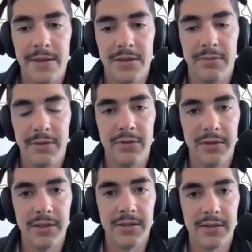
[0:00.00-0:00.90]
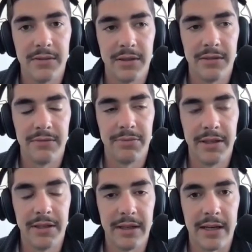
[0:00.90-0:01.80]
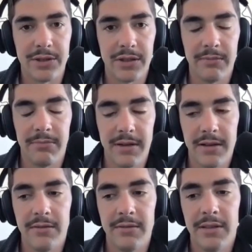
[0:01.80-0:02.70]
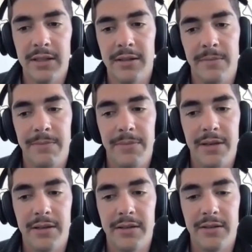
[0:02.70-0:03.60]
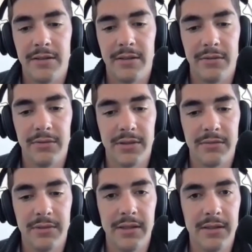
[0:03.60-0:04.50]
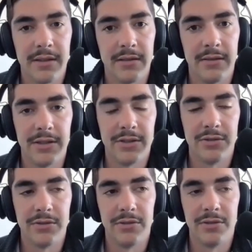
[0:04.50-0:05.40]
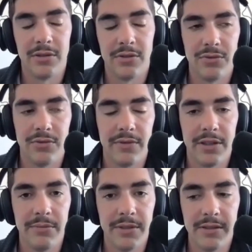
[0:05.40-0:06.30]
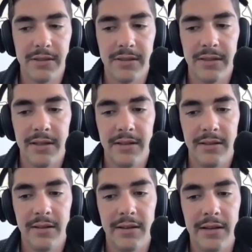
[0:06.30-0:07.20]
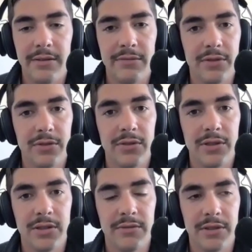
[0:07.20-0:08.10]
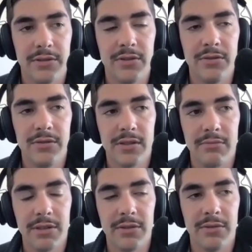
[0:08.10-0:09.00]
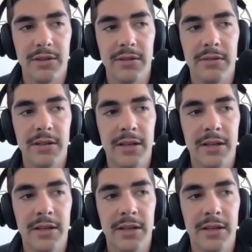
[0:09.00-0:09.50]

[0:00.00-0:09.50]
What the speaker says: So Bitcoin is kind of playing catch up now. And there were some key technological and cultural developments that allowed for the creation of L2s on Bitcoin,